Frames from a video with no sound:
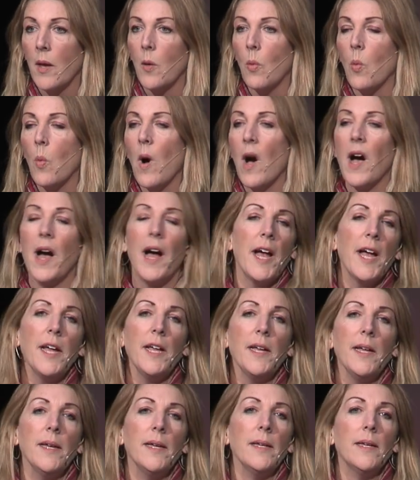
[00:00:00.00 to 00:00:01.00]

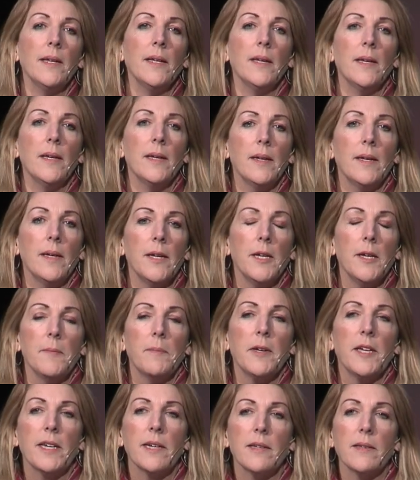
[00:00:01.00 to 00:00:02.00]
Why?
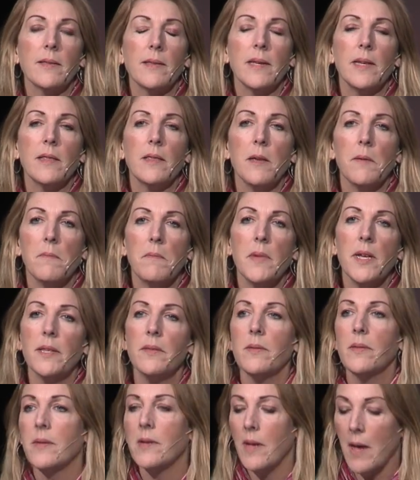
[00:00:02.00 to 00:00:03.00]
Because in the
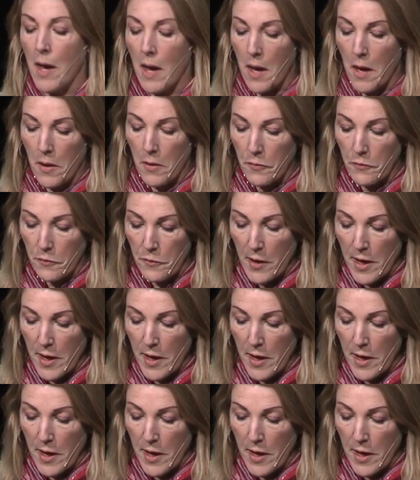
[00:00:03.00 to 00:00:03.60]
midst of